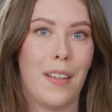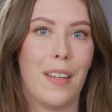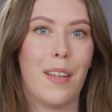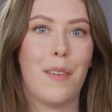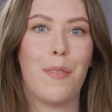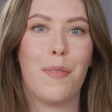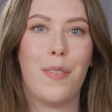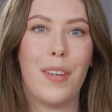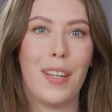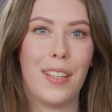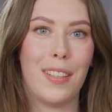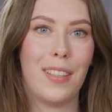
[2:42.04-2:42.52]

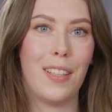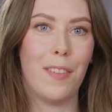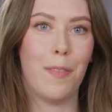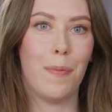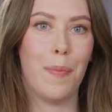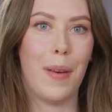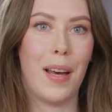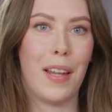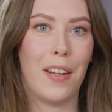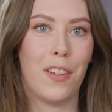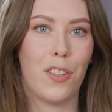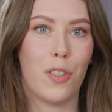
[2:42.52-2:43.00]
Effective
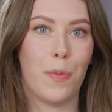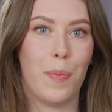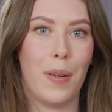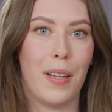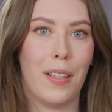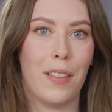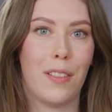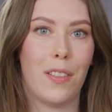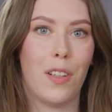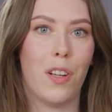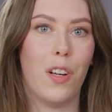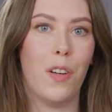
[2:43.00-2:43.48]

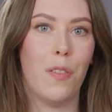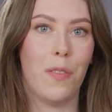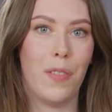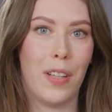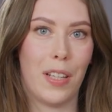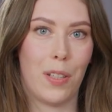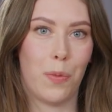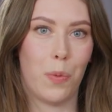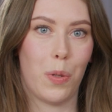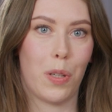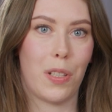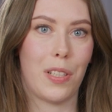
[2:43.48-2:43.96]
management of
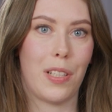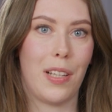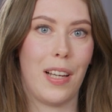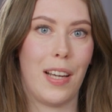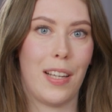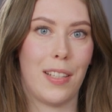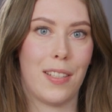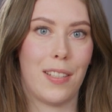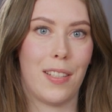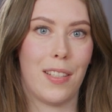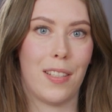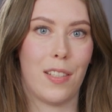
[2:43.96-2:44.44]
network
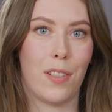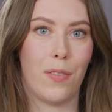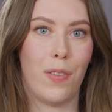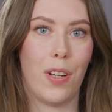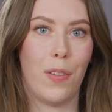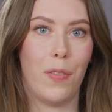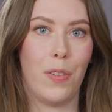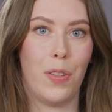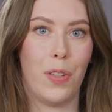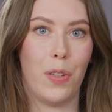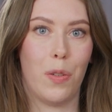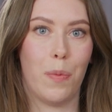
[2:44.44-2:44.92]
slices
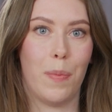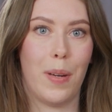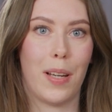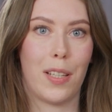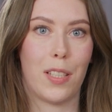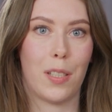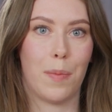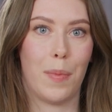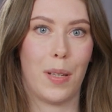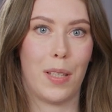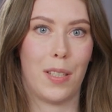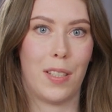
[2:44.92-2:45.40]
revenue
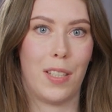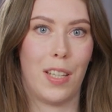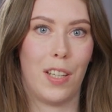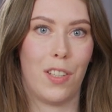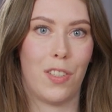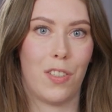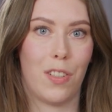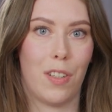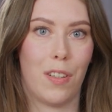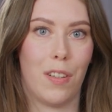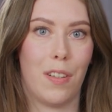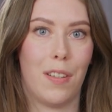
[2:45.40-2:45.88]

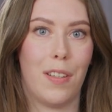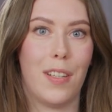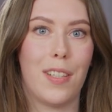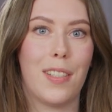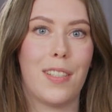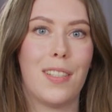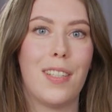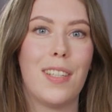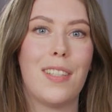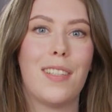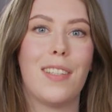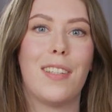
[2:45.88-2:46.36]
maximization
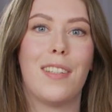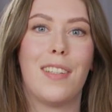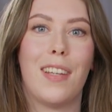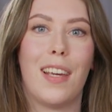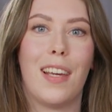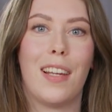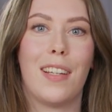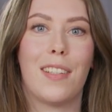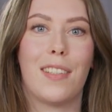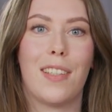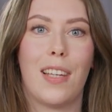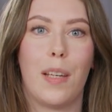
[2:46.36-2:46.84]

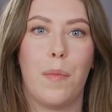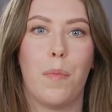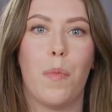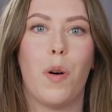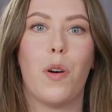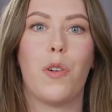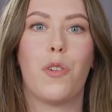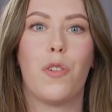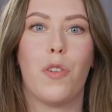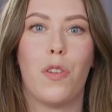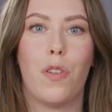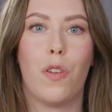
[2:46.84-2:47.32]
necessitates a
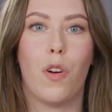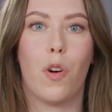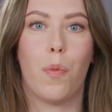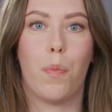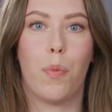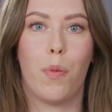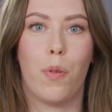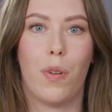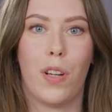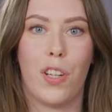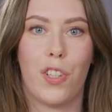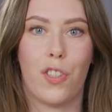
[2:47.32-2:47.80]
modern
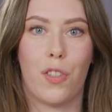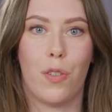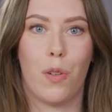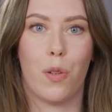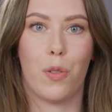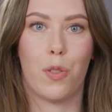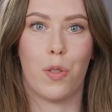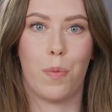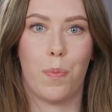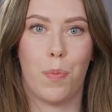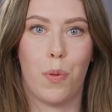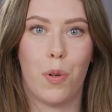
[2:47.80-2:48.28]

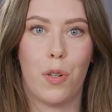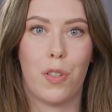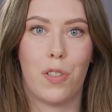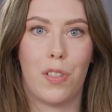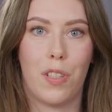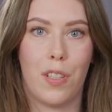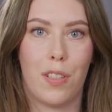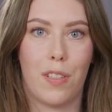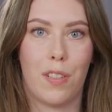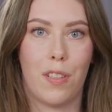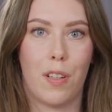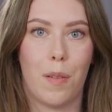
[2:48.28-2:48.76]
operational support
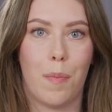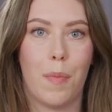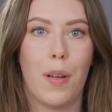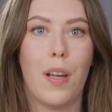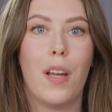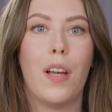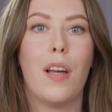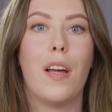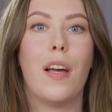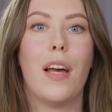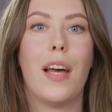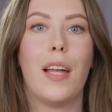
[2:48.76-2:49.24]
system
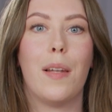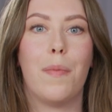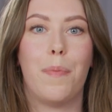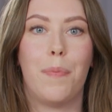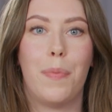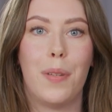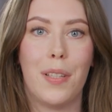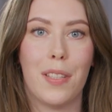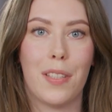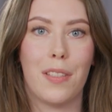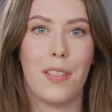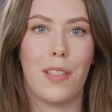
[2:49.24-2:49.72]

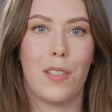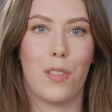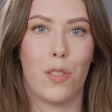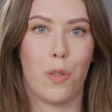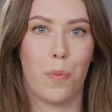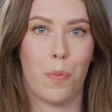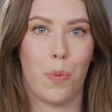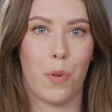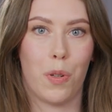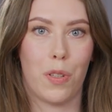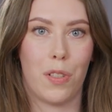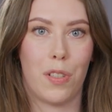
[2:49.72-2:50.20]
and business
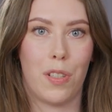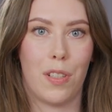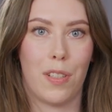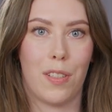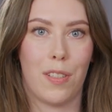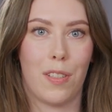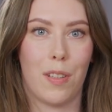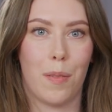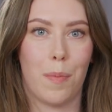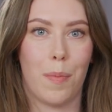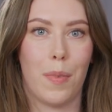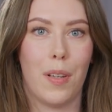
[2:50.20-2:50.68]
support
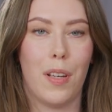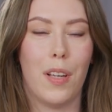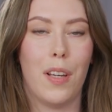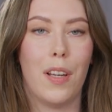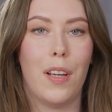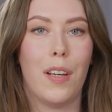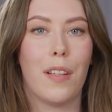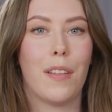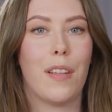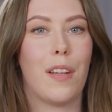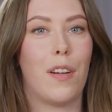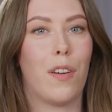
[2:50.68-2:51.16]
system
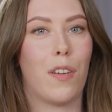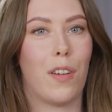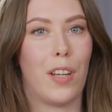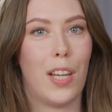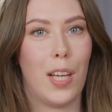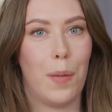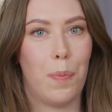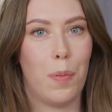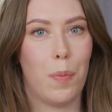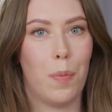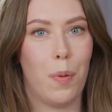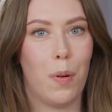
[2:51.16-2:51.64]
that are
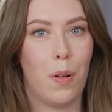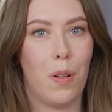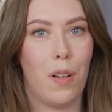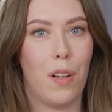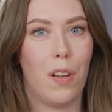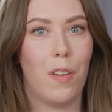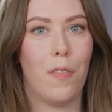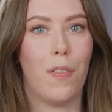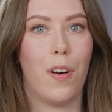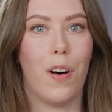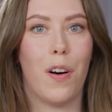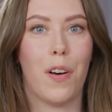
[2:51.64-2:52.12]

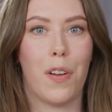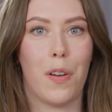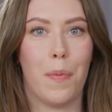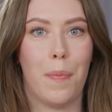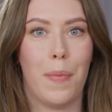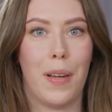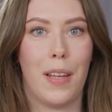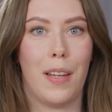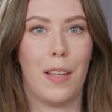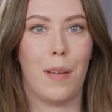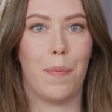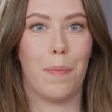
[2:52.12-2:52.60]
capable of
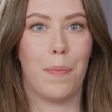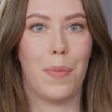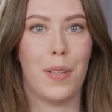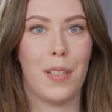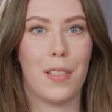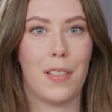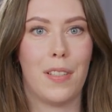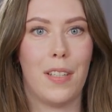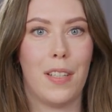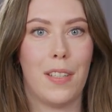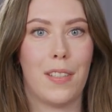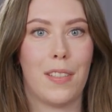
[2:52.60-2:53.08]
automating
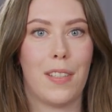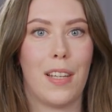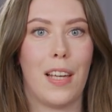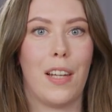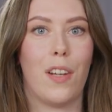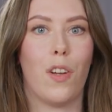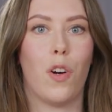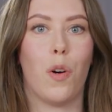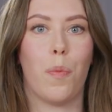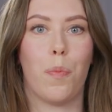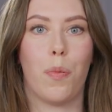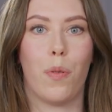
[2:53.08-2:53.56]
business
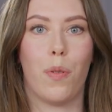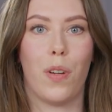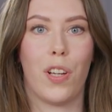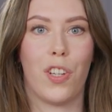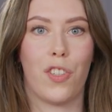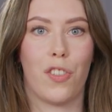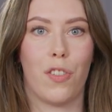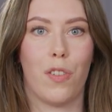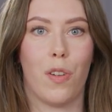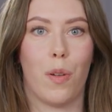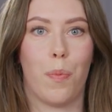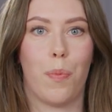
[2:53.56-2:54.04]
and
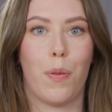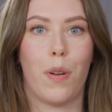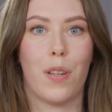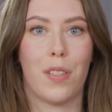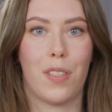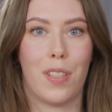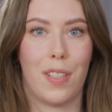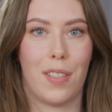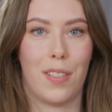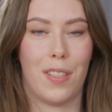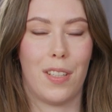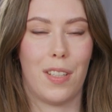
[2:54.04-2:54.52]
operational
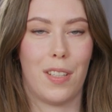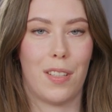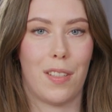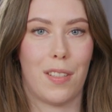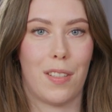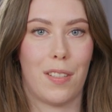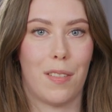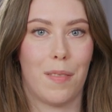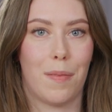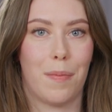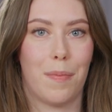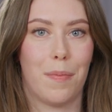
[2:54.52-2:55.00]

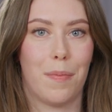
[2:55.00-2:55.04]
processes.